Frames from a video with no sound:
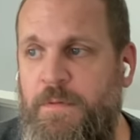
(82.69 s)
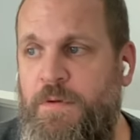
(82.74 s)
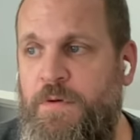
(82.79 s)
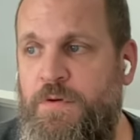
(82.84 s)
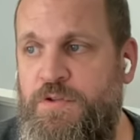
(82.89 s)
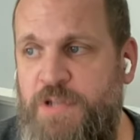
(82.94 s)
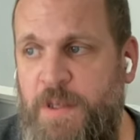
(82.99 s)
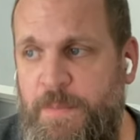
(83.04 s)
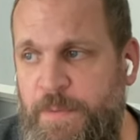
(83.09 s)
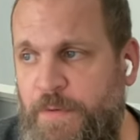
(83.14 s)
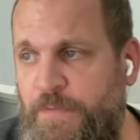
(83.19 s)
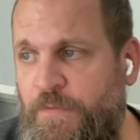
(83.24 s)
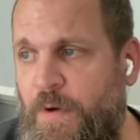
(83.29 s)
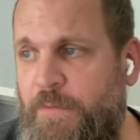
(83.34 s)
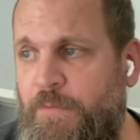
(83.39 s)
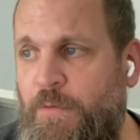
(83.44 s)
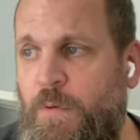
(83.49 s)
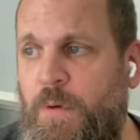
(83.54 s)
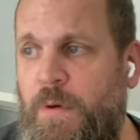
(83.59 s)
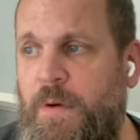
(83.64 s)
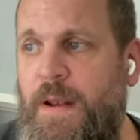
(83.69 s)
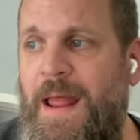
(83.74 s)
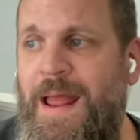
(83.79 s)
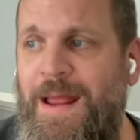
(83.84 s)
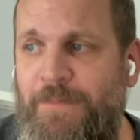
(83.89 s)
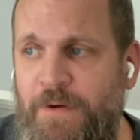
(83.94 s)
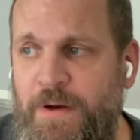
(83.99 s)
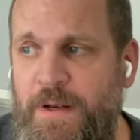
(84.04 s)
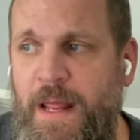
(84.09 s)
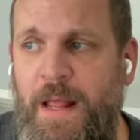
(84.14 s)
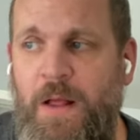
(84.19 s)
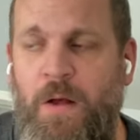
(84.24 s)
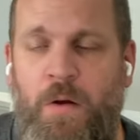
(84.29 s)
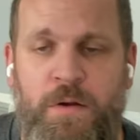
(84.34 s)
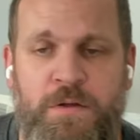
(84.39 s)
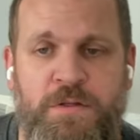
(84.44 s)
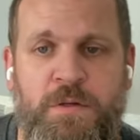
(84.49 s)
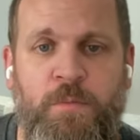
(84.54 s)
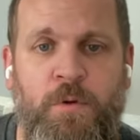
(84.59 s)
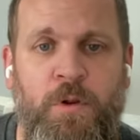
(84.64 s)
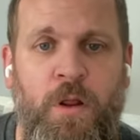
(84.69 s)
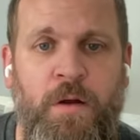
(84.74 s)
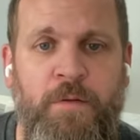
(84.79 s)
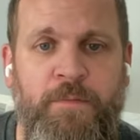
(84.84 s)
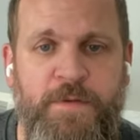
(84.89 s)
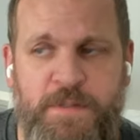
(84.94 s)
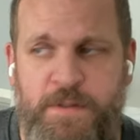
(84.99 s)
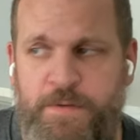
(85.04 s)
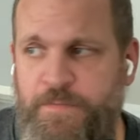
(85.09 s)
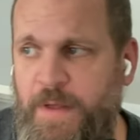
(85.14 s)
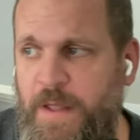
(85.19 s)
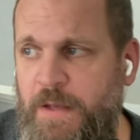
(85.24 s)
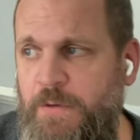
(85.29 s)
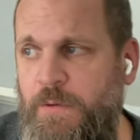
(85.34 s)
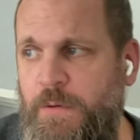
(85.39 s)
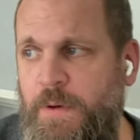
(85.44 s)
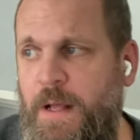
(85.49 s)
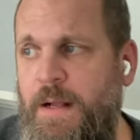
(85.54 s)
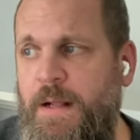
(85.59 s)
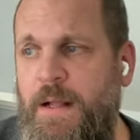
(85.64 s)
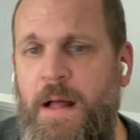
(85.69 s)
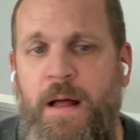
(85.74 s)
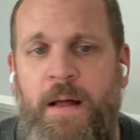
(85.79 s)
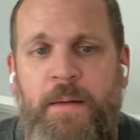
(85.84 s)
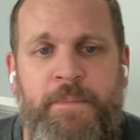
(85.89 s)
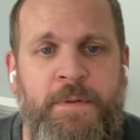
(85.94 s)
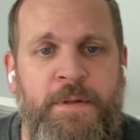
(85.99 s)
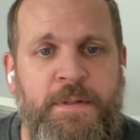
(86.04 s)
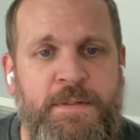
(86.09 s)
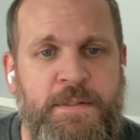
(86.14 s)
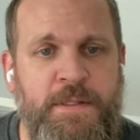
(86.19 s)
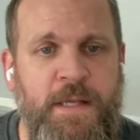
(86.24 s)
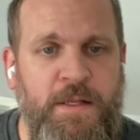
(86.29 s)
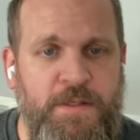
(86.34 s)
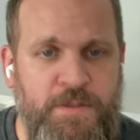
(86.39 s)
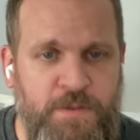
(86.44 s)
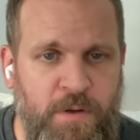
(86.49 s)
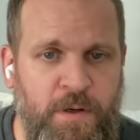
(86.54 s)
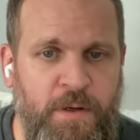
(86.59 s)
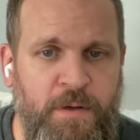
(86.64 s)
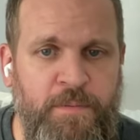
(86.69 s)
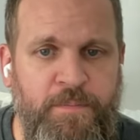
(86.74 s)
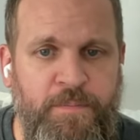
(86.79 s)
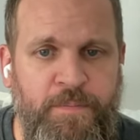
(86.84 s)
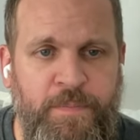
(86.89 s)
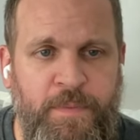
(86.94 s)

There's something for everyone every day, all summer long. Visit fanduel.com to get started.